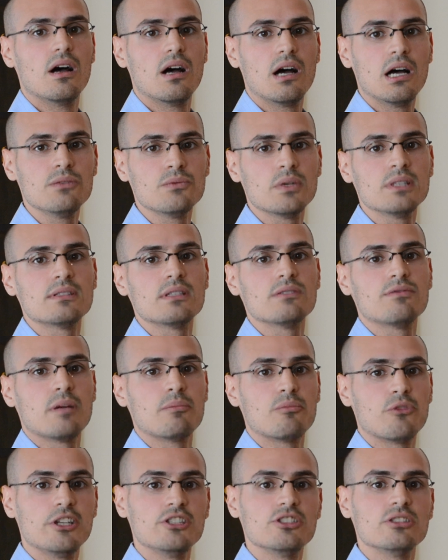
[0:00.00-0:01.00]
Unwanted
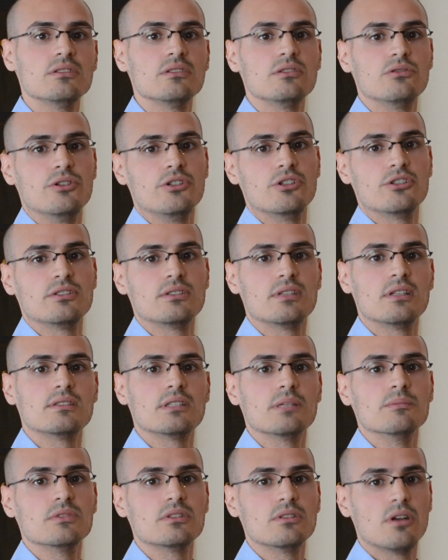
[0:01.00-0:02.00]
vibrations during your
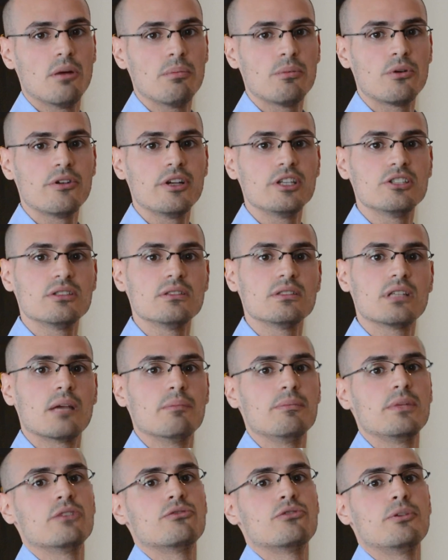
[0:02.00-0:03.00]
system's operation
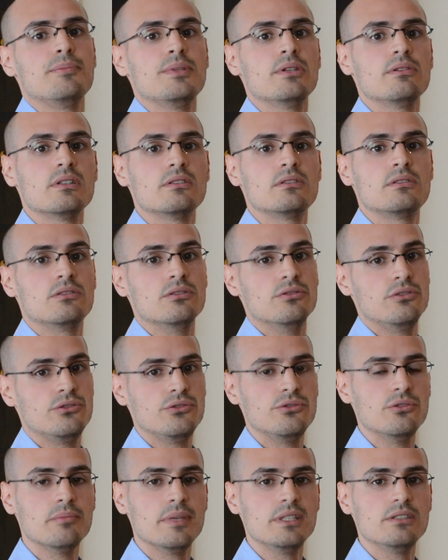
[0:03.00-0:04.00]
can be attributed to
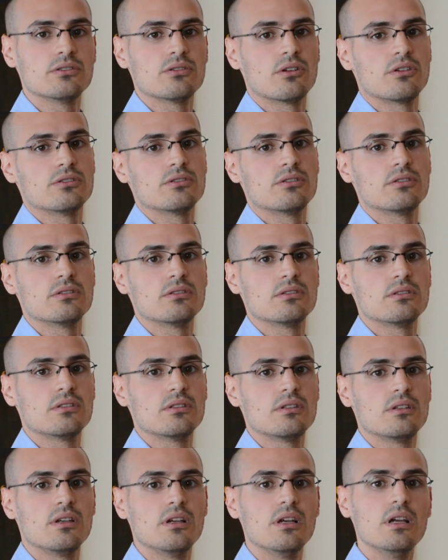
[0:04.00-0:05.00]
two main sources.
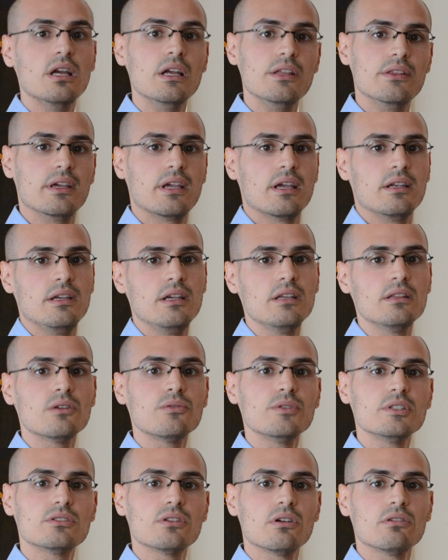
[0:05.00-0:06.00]
They can either
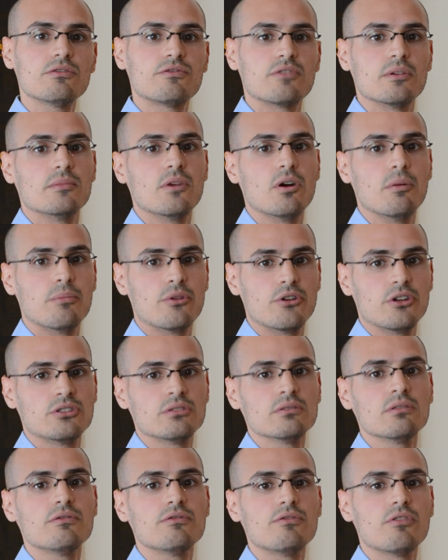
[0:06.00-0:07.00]
result from
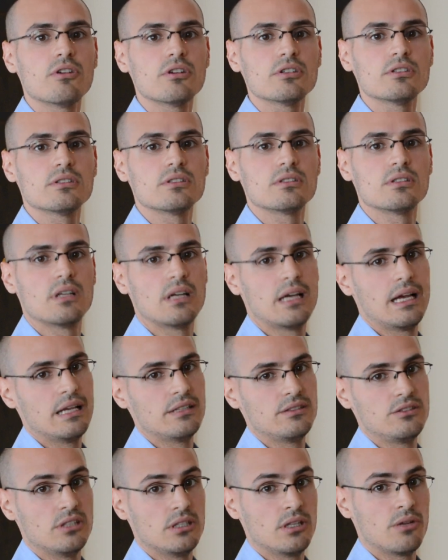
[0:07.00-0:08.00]
operational force,
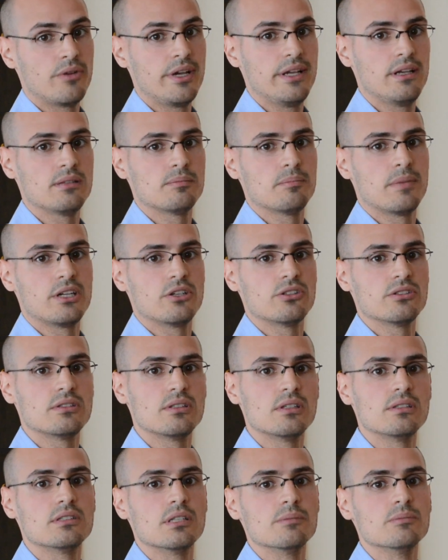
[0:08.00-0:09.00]
as generated by your
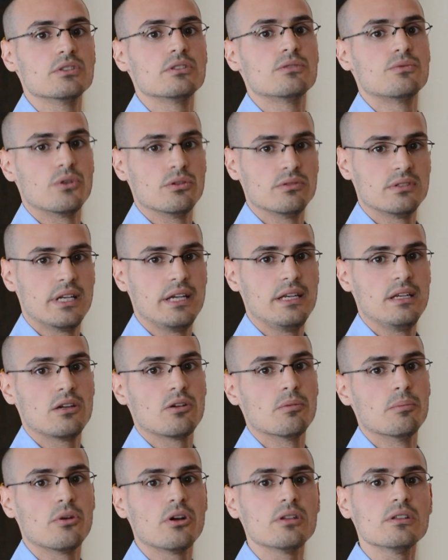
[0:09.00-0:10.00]
system's rotating
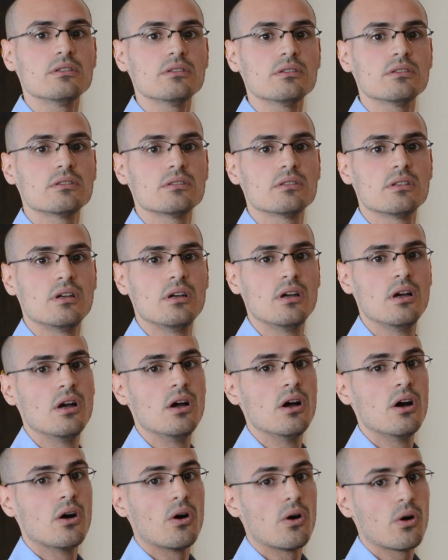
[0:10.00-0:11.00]
components,
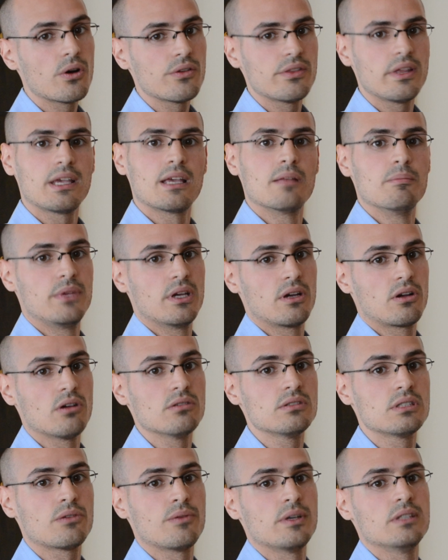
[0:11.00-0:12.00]
or they can be a
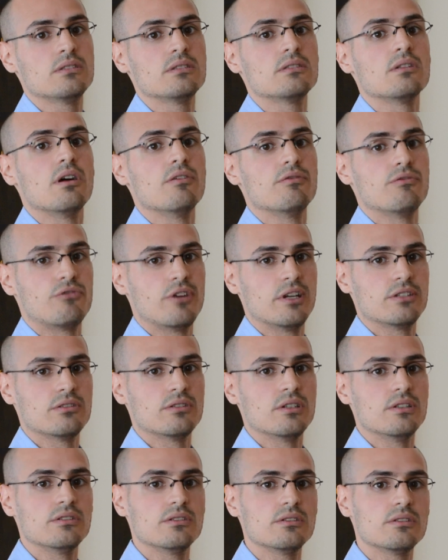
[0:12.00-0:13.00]
consequence of
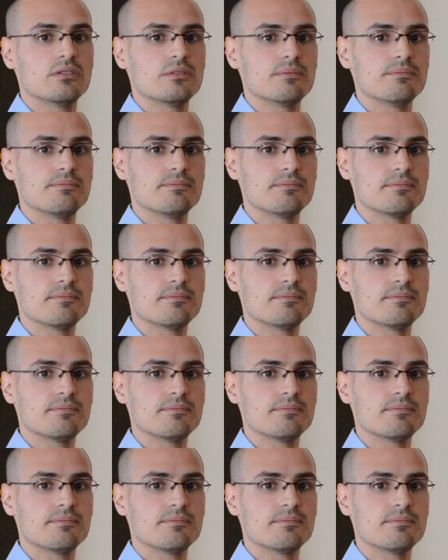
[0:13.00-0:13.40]
resonance.